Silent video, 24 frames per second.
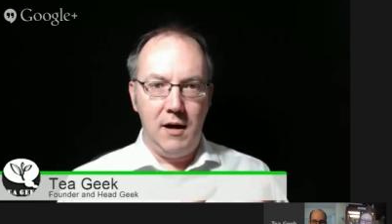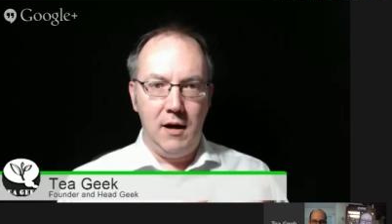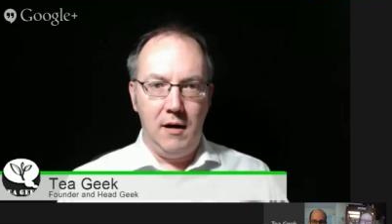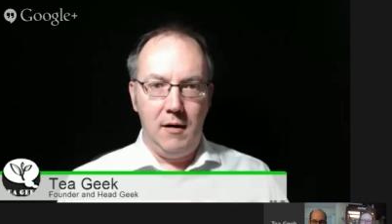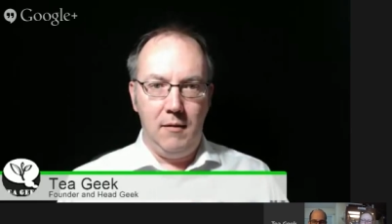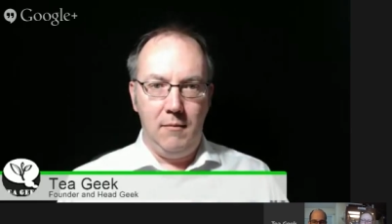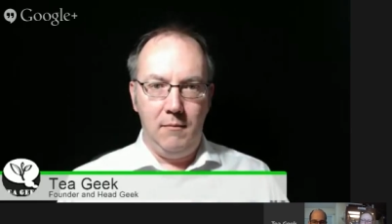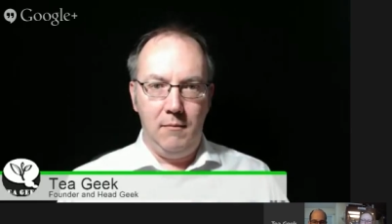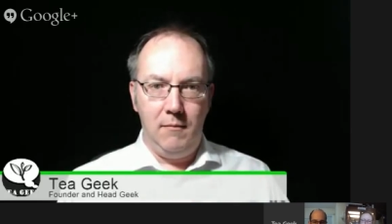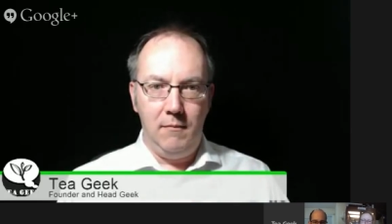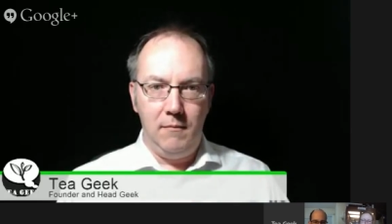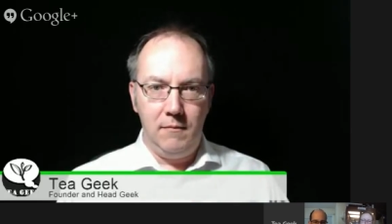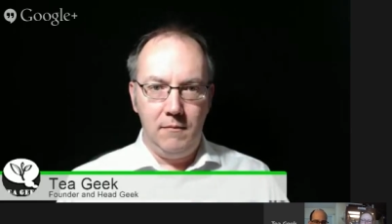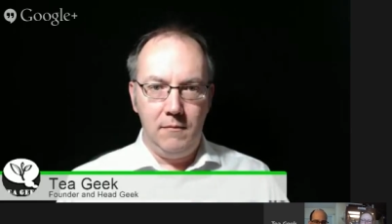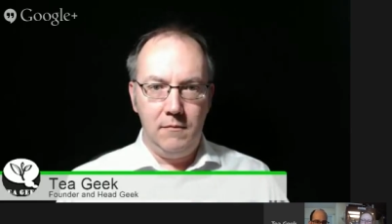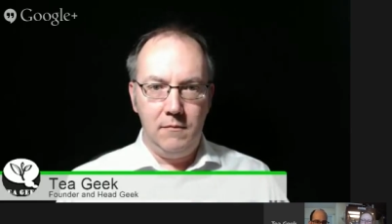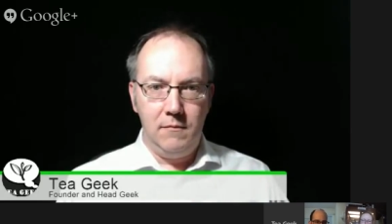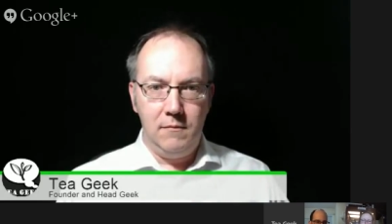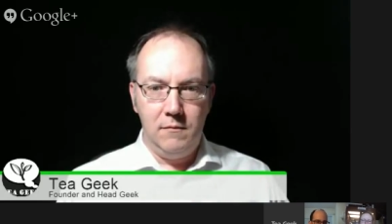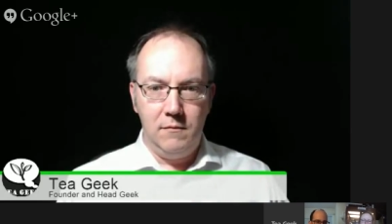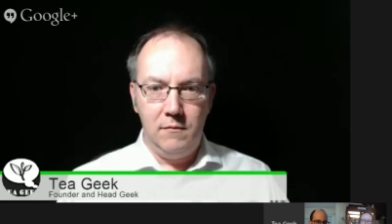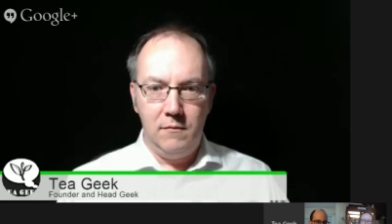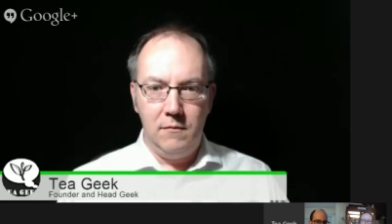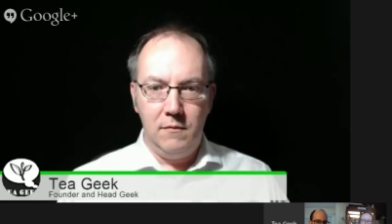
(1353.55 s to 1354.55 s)

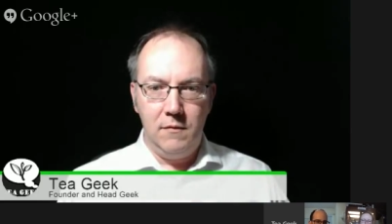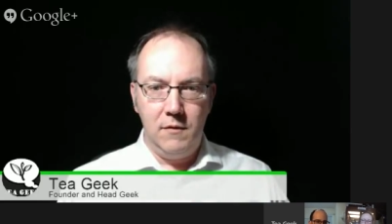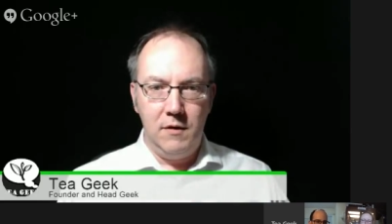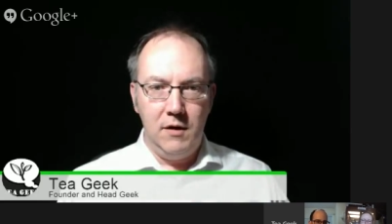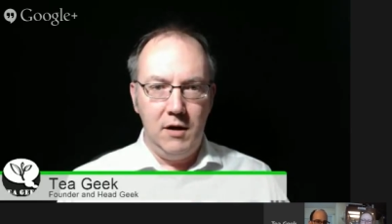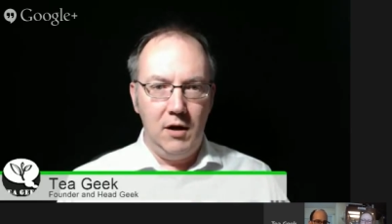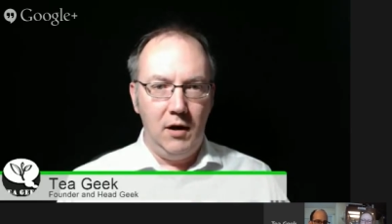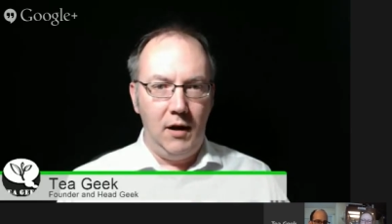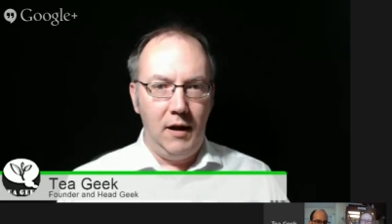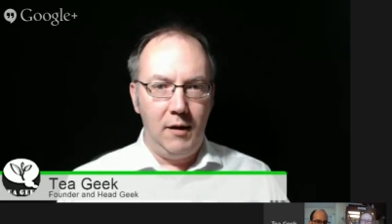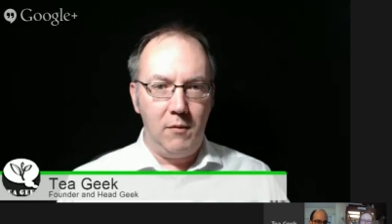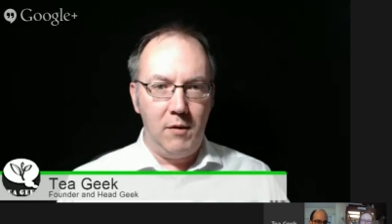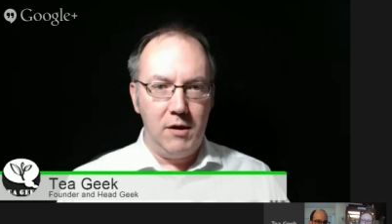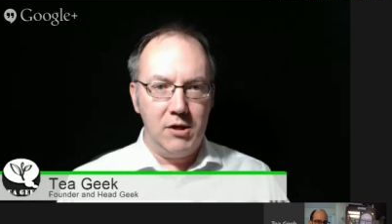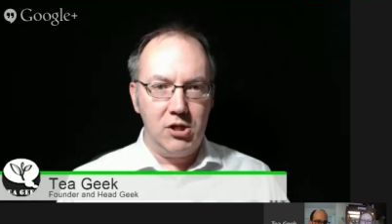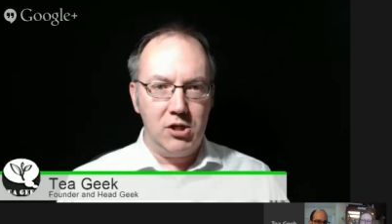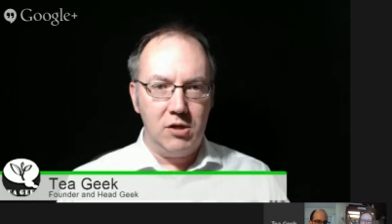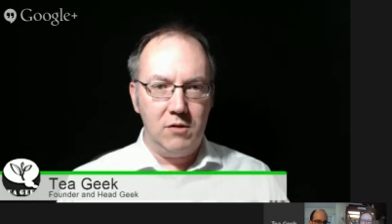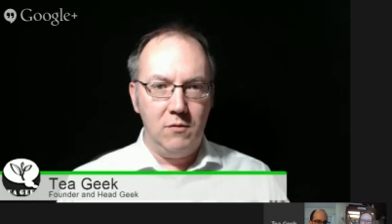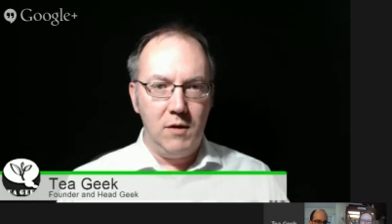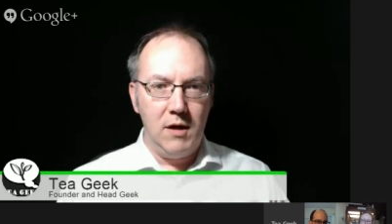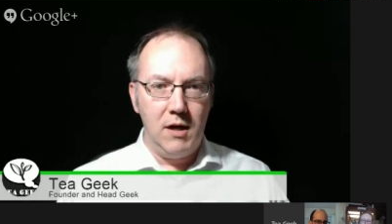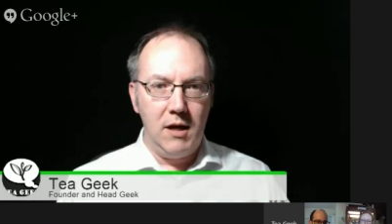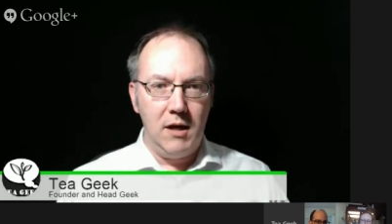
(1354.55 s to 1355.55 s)
like what
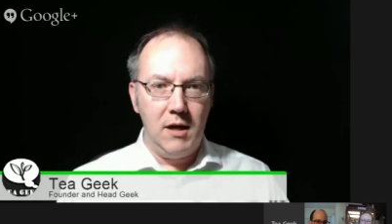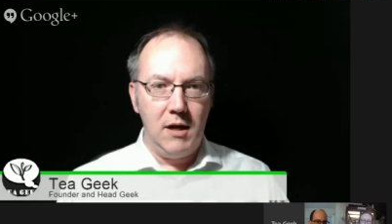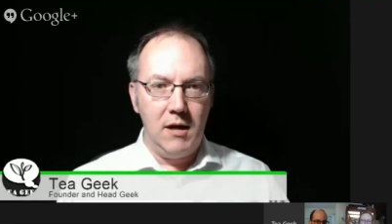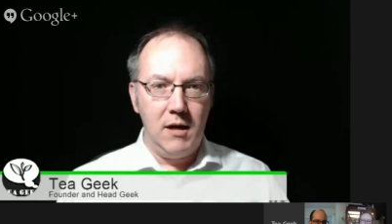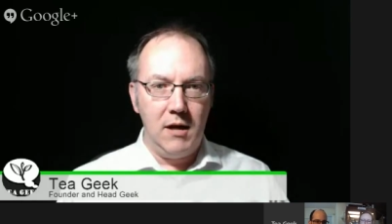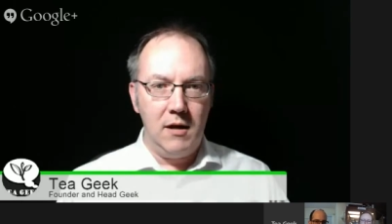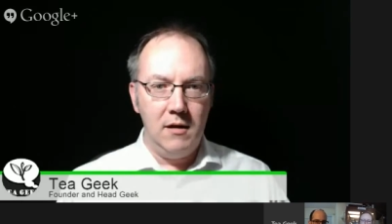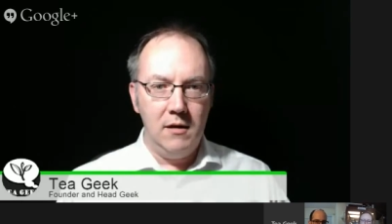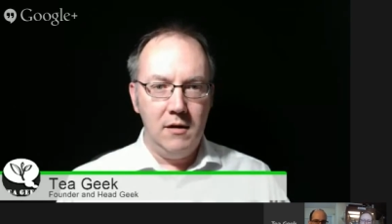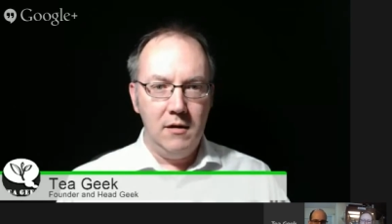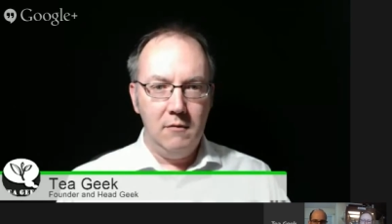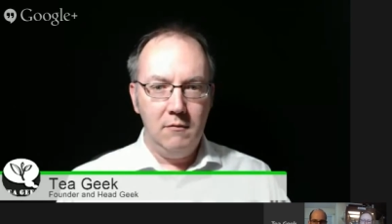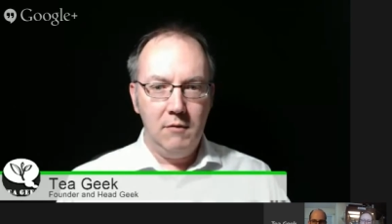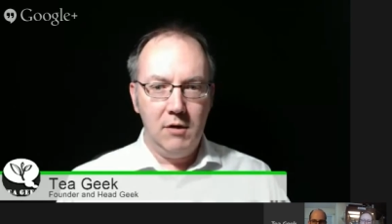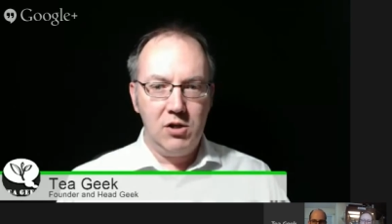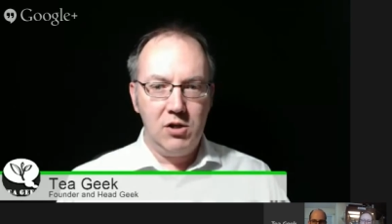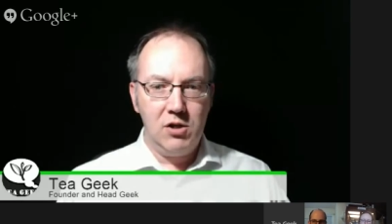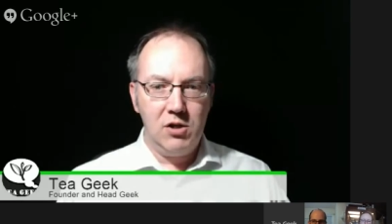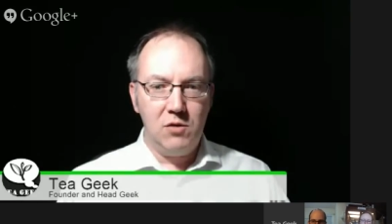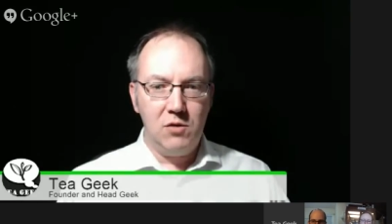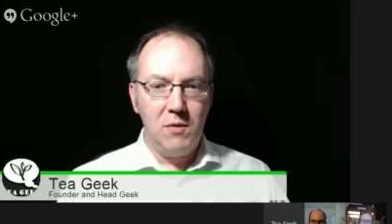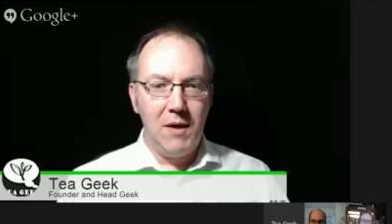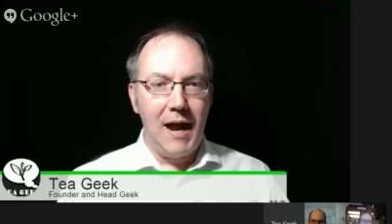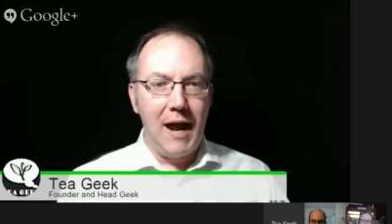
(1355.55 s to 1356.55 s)
should we
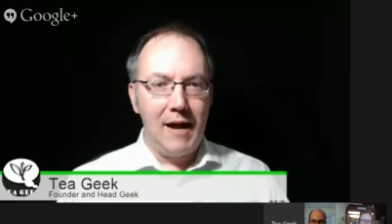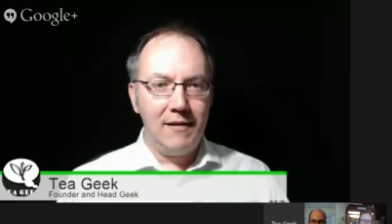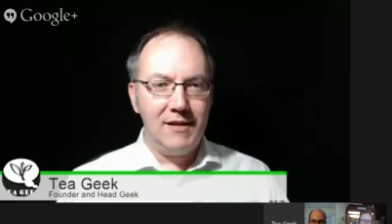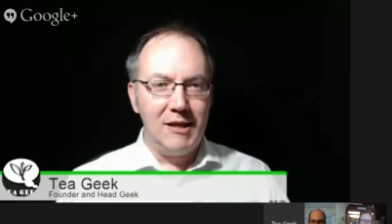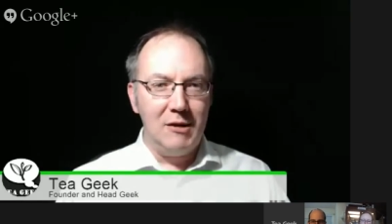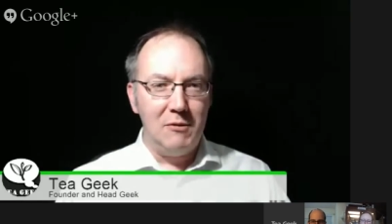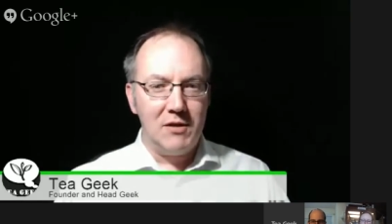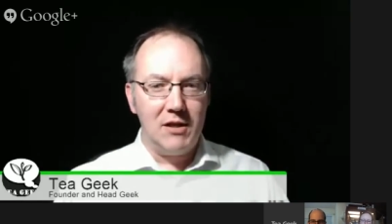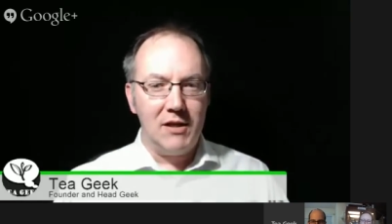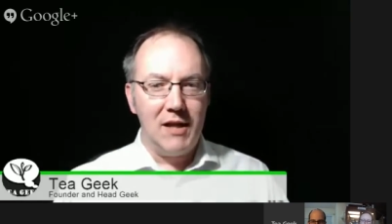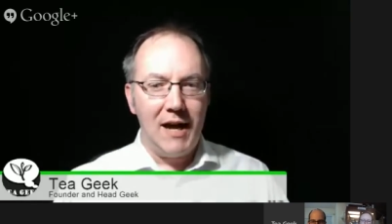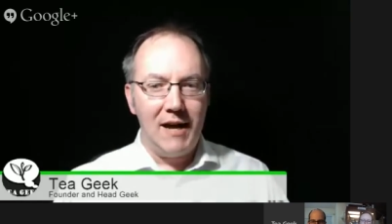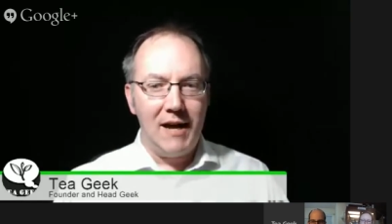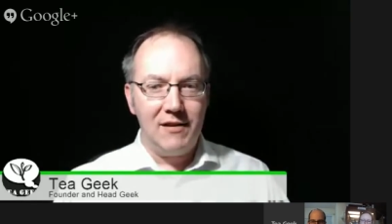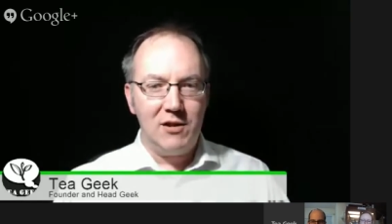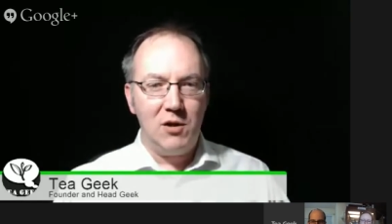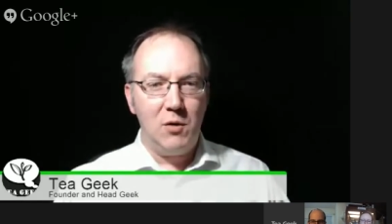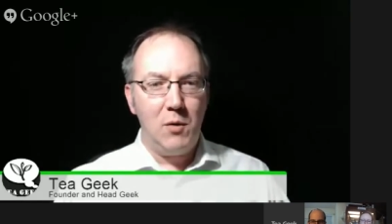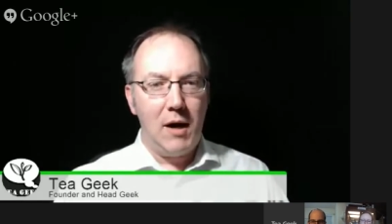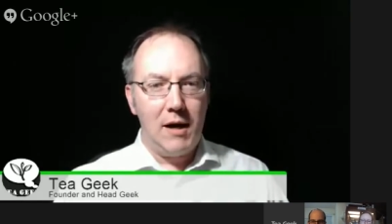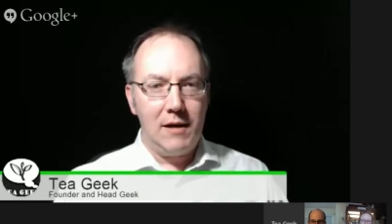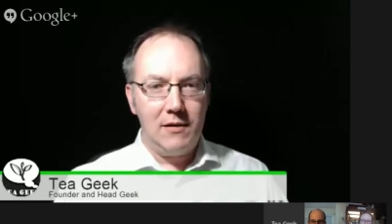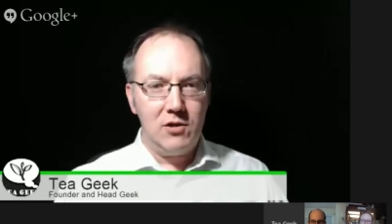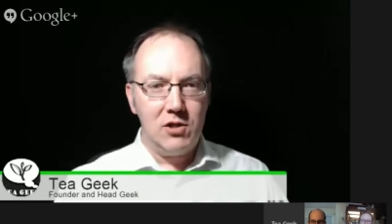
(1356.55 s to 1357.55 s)
ask you as a
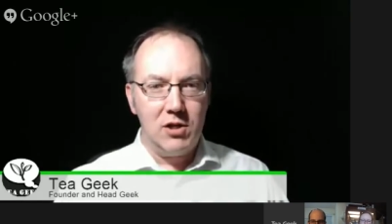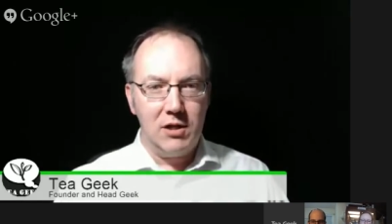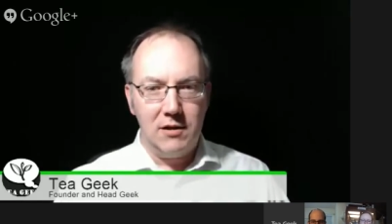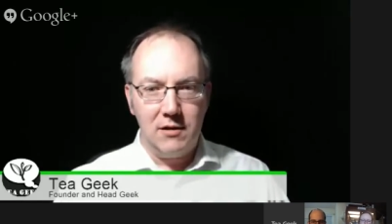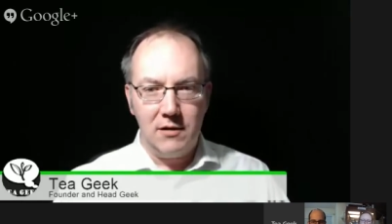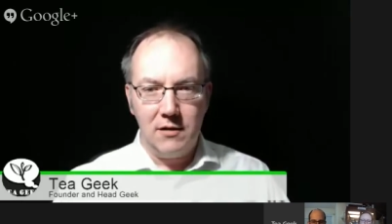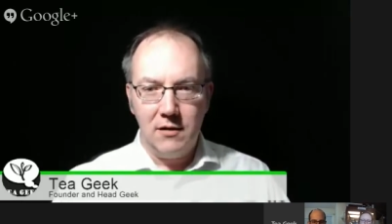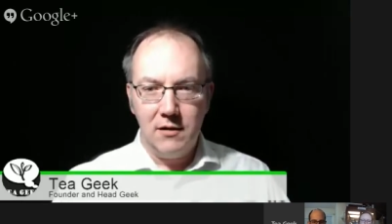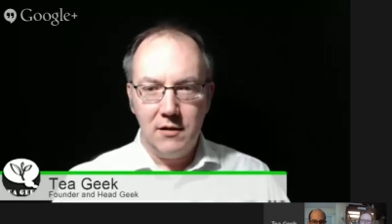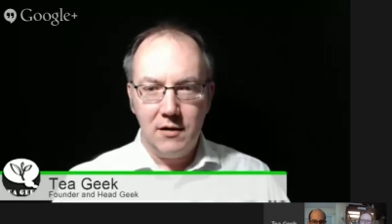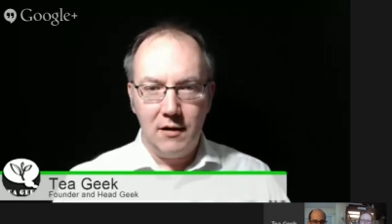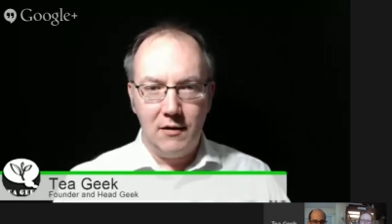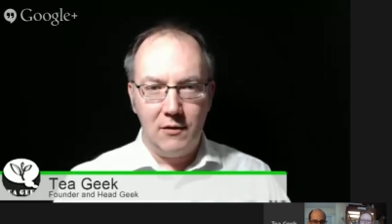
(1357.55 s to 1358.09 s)
last question?